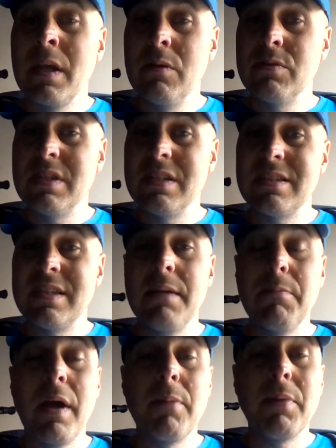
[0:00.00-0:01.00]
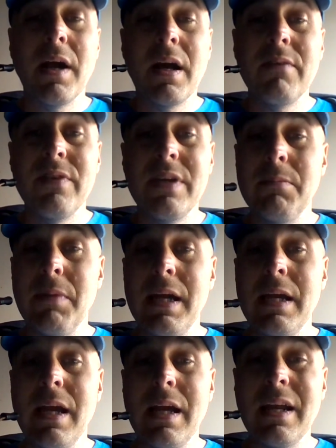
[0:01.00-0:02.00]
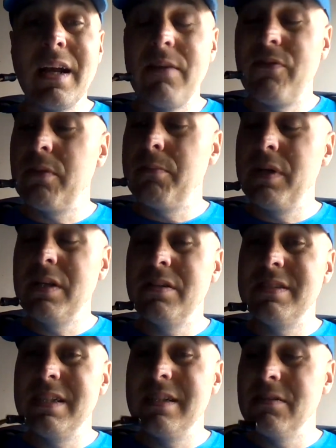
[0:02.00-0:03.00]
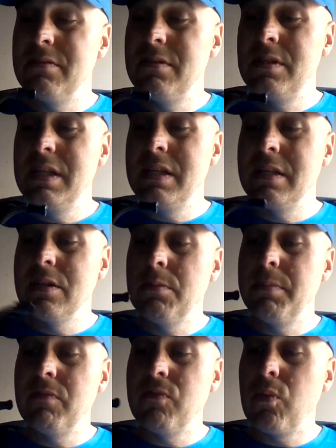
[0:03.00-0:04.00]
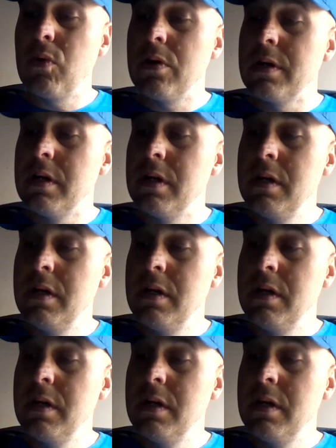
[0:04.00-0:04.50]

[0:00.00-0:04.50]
It was an estate pipe I got off eBay, and I got it for a pretty good deal. Needed a little bit of work,